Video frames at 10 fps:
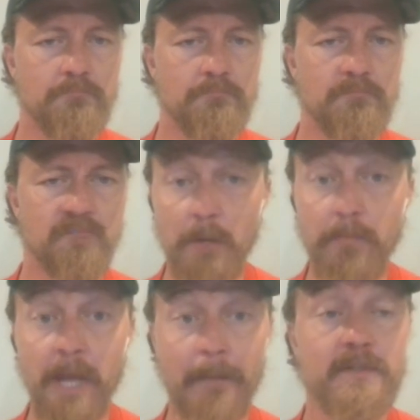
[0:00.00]

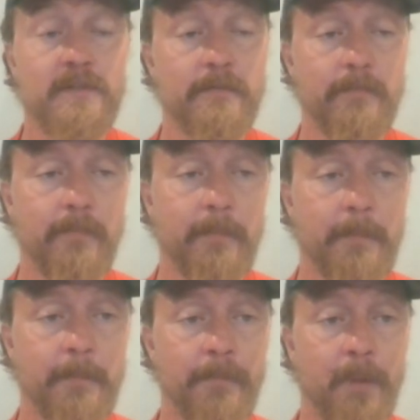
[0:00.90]
Sometimes,
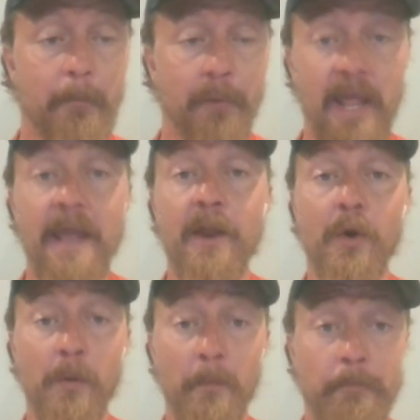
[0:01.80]
but at
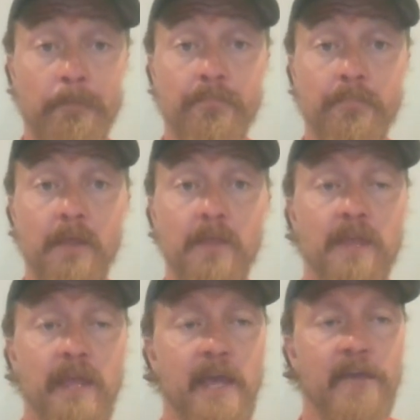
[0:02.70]
home,
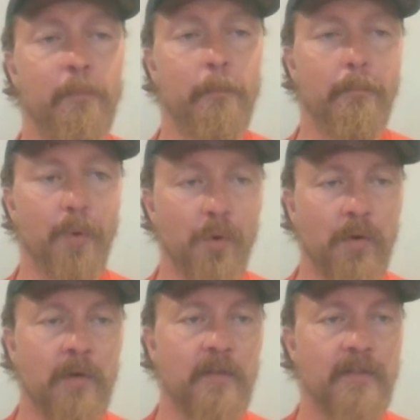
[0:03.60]
they have
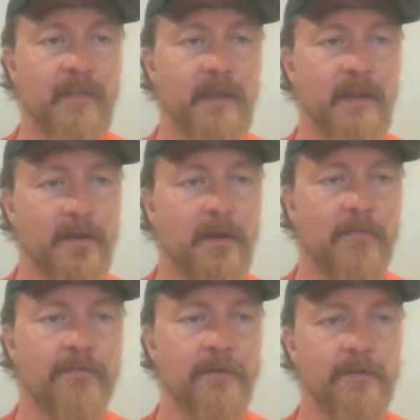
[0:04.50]
more than
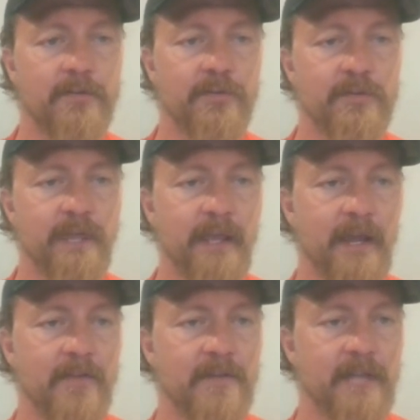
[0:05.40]
enough to take
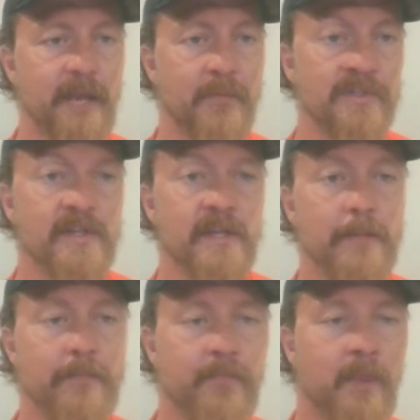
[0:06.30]
on this Hammers
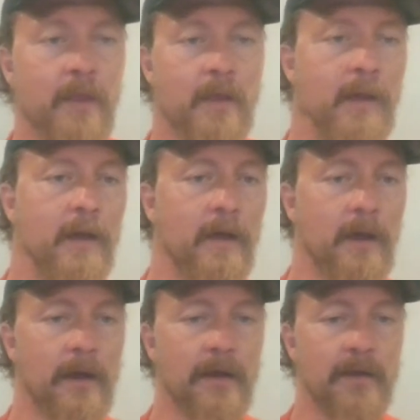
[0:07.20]
team.
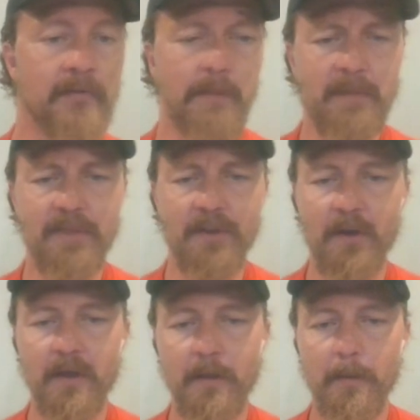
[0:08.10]
Give me
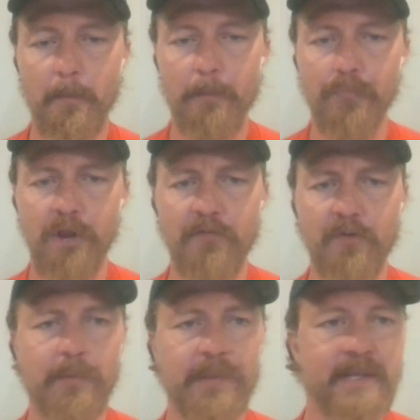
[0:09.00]
the
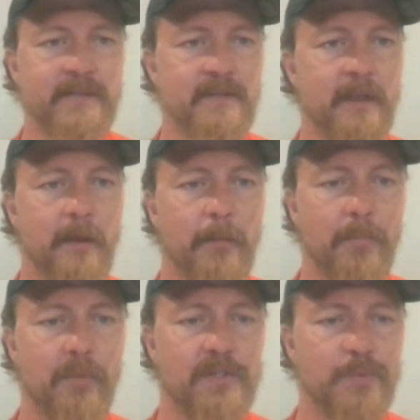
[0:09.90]
Brentford Bees
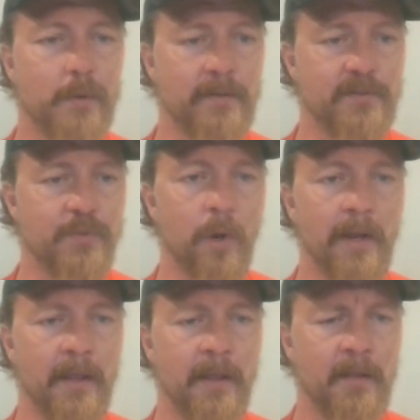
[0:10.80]

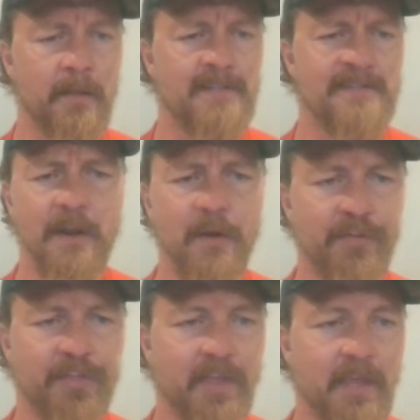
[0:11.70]
+120. Let's not
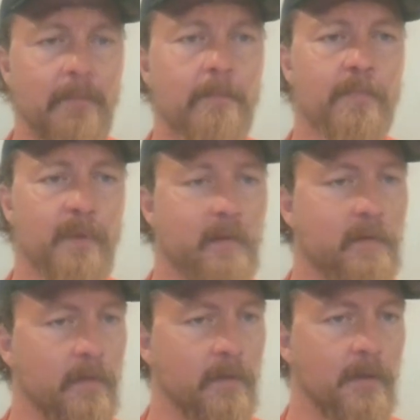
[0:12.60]
overthink it.
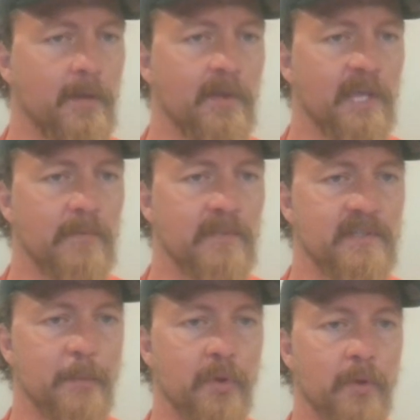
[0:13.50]
Keep it
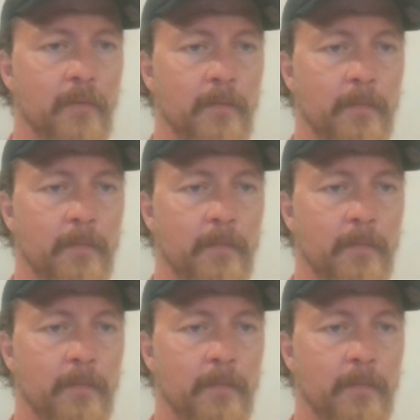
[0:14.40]
simple.